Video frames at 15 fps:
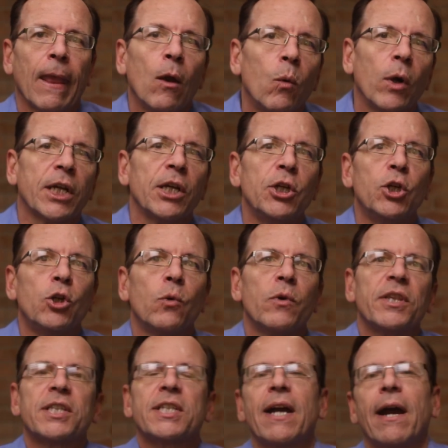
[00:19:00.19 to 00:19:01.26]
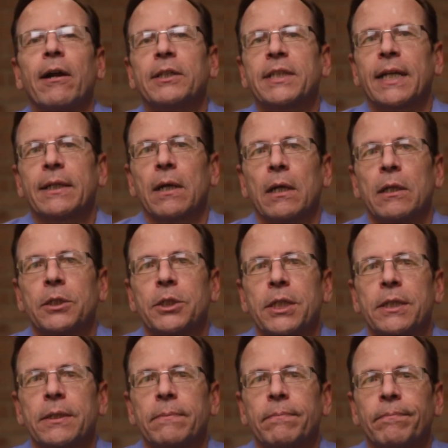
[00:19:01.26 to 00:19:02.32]
What can you do with its IR
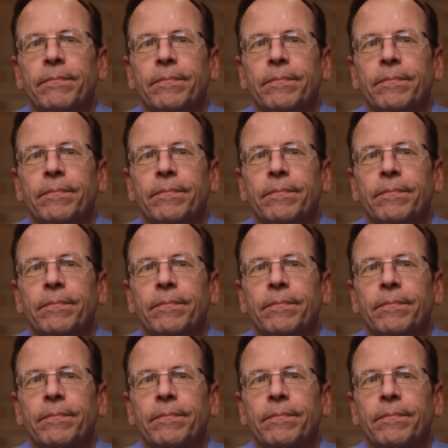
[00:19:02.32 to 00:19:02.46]
technologies?